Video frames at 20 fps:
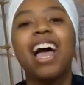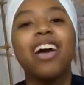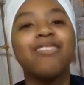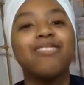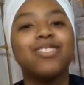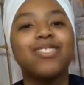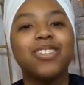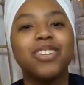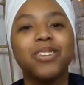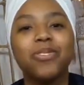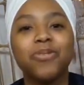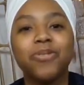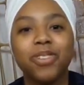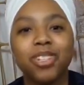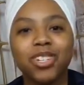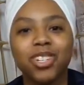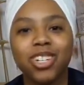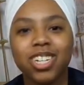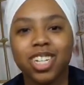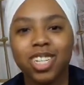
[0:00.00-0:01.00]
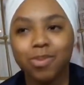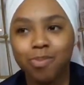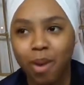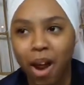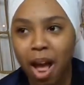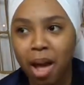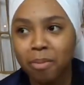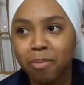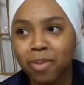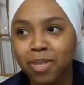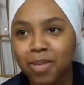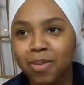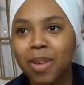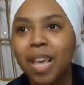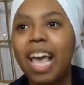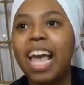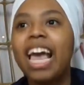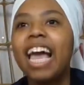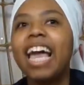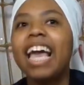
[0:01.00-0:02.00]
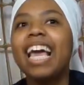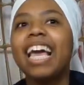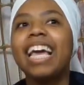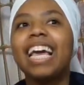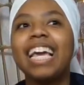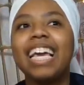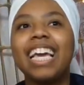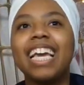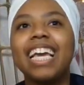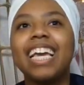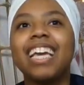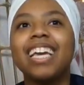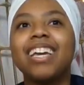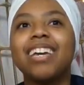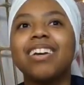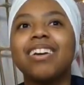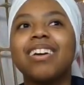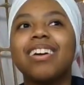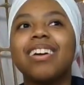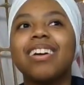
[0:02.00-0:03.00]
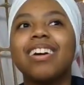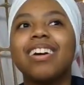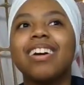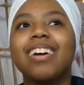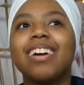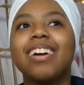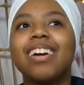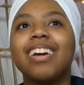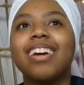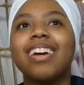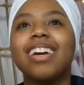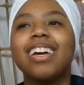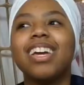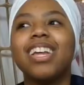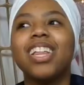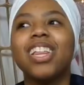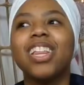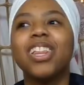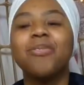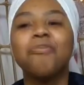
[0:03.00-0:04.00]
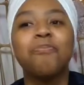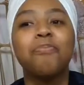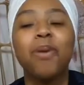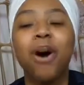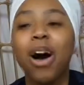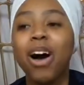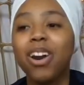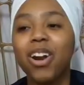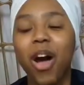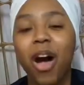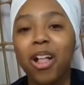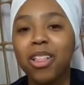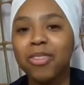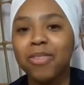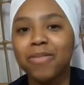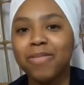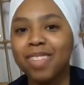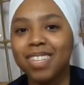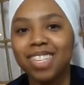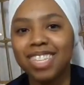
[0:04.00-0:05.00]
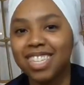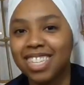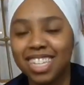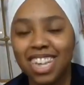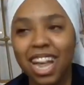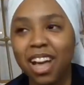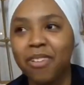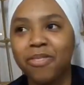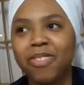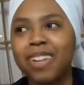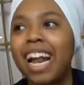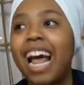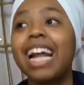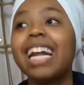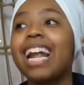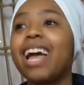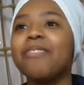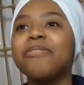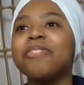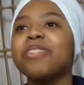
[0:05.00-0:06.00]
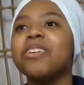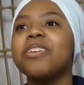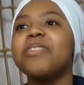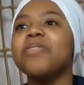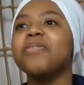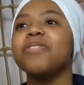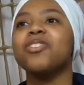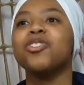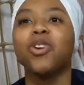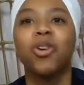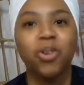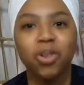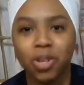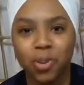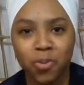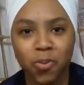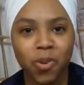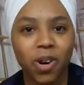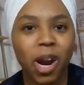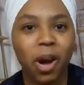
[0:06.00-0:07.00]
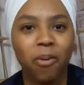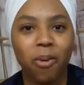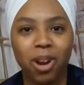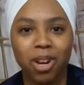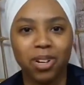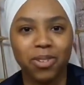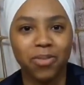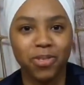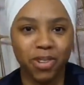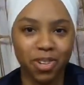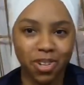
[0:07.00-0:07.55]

I have to give Richard his props. He bought all of this stuff, and I never even told him what I wanted